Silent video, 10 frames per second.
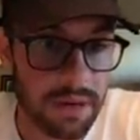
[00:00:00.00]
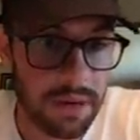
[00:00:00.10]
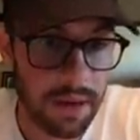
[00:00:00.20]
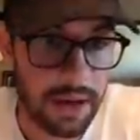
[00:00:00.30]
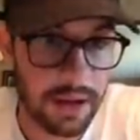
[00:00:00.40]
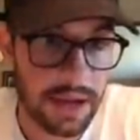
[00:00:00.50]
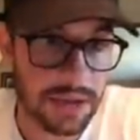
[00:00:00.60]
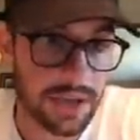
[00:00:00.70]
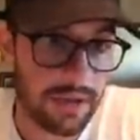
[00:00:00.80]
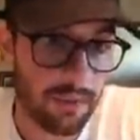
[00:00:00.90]
And I
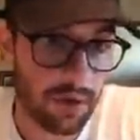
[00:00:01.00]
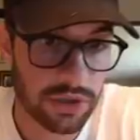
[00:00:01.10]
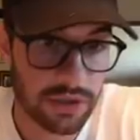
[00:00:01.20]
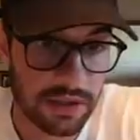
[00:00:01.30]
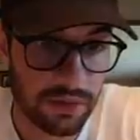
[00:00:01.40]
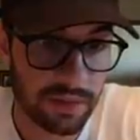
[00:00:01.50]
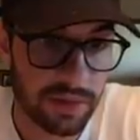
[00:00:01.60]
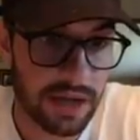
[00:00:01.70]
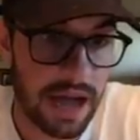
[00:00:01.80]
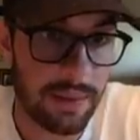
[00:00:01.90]
actually have Marshawn Lynch ranked
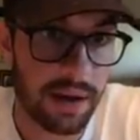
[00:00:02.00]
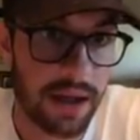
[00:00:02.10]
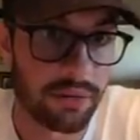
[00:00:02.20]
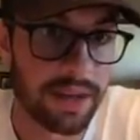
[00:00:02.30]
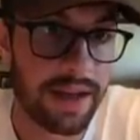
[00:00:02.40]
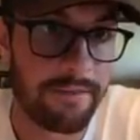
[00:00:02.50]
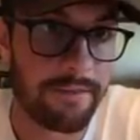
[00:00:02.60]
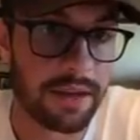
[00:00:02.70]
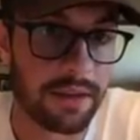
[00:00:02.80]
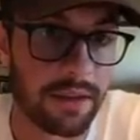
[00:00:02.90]
pretty high, but I don't really have
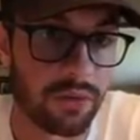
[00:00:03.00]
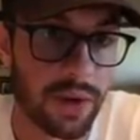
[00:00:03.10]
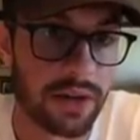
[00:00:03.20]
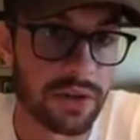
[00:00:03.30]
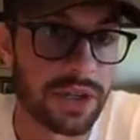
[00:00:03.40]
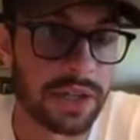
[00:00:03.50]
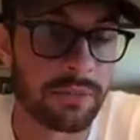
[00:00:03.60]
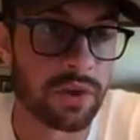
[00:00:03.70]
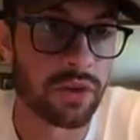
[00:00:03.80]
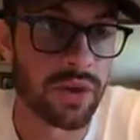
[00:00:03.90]
faith in this Raiders team
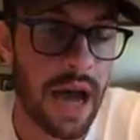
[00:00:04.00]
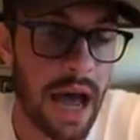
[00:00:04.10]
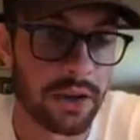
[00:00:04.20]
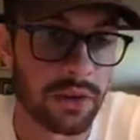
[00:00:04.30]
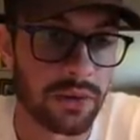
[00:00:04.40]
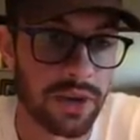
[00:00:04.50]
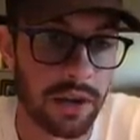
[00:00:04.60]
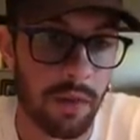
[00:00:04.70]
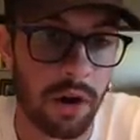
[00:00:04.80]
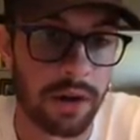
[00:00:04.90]
to not use
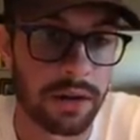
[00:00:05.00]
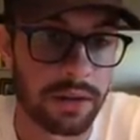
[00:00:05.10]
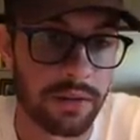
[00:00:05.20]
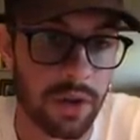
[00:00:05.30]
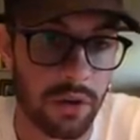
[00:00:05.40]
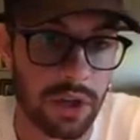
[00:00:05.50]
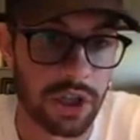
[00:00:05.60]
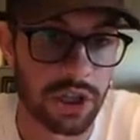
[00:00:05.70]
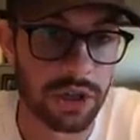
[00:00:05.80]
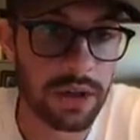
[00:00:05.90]
Doug Martin, even though they
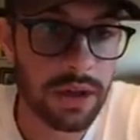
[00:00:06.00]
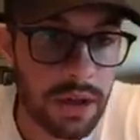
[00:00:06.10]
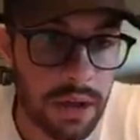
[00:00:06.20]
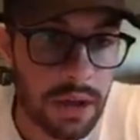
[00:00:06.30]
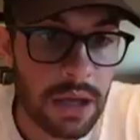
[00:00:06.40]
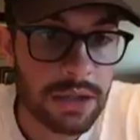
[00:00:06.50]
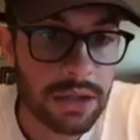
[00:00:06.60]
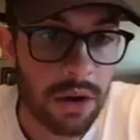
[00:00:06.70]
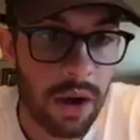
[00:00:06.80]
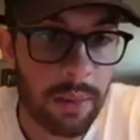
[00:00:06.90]
should.
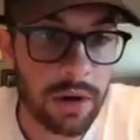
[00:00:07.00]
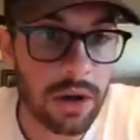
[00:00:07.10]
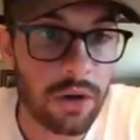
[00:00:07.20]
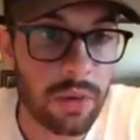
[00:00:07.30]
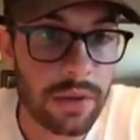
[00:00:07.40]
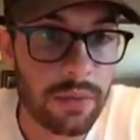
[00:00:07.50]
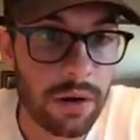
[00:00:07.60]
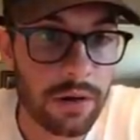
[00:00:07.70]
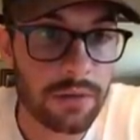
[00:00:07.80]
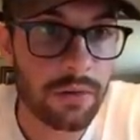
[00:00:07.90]
So I'm going to go with,
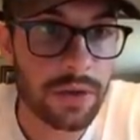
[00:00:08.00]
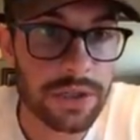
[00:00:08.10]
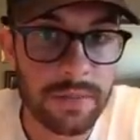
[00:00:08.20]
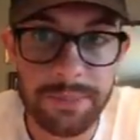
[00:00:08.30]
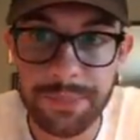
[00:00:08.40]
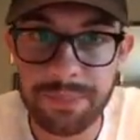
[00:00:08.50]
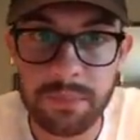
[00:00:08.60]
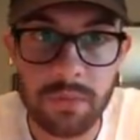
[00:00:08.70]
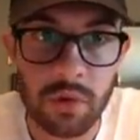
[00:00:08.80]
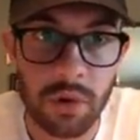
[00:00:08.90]
where are you, Royce?
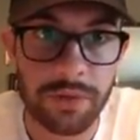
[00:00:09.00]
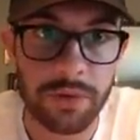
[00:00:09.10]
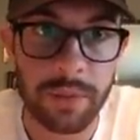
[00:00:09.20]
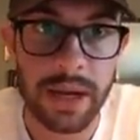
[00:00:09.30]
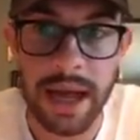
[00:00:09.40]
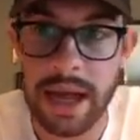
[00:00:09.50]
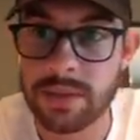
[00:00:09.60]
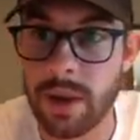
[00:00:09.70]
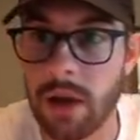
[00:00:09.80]
Royce Freeman as my